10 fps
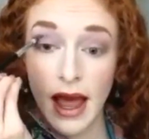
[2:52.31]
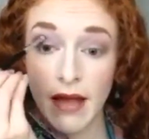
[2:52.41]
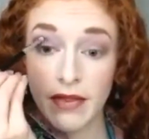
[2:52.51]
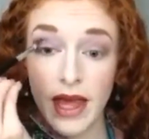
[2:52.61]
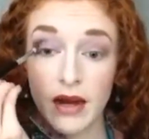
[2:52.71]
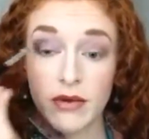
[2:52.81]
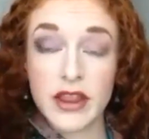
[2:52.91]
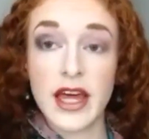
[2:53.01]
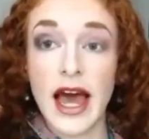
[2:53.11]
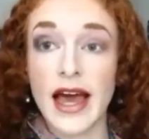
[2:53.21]
And then
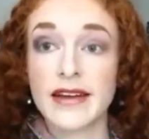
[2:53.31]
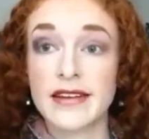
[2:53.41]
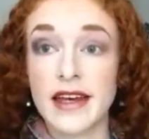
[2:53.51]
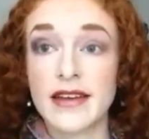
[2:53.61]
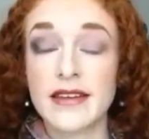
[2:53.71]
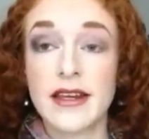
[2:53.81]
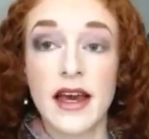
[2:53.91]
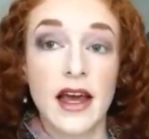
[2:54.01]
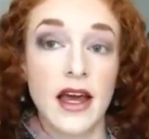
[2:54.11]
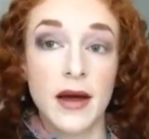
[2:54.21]
with the excess
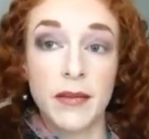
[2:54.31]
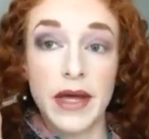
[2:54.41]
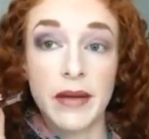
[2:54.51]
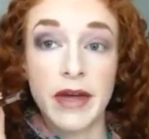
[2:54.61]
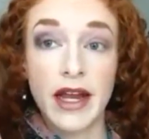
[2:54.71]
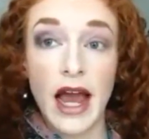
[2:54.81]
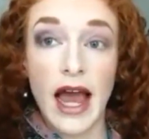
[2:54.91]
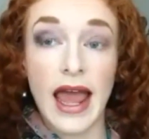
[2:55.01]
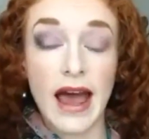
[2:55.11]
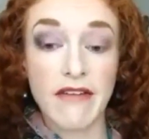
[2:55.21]
pigment
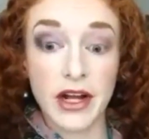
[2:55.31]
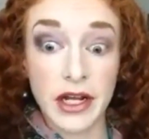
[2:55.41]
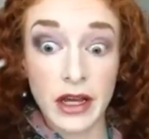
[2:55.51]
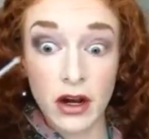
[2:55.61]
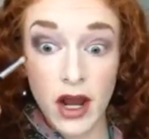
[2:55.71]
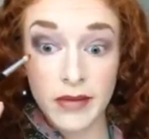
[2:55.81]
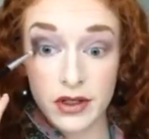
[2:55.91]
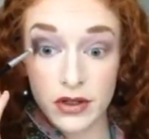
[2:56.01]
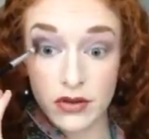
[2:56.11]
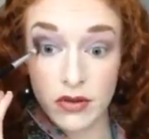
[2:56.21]
I have on here, I'm
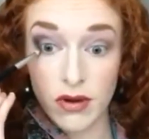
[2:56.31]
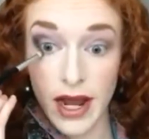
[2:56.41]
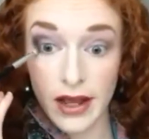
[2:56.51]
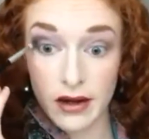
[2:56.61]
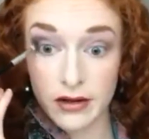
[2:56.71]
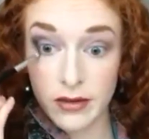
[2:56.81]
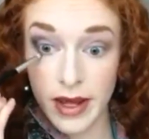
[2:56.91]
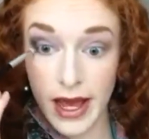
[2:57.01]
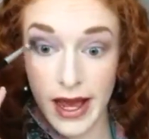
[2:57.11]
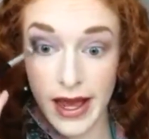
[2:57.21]
gonna drag it under
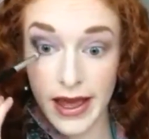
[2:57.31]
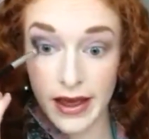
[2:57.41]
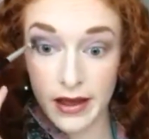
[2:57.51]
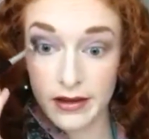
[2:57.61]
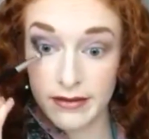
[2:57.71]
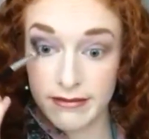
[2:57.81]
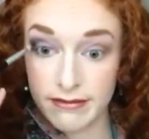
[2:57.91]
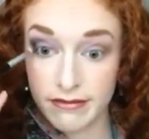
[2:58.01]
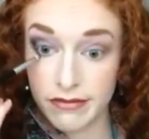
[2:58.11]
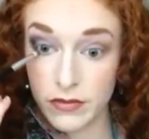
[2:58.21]
my eye,
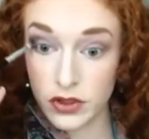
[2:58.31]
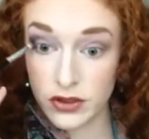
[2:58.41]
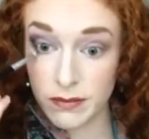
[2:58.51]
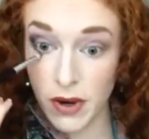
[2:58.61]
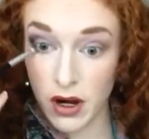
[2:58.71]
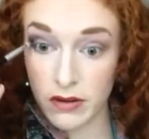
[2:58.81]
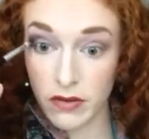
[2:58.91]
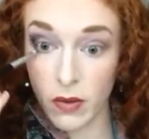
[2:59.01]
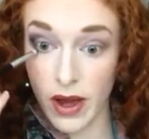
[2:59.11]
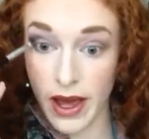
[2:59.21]
just part
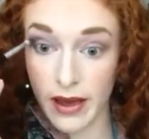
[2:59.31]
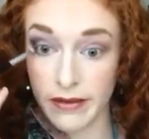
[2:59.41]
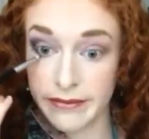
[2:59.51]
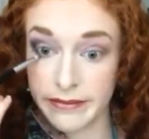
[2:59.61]
of the way.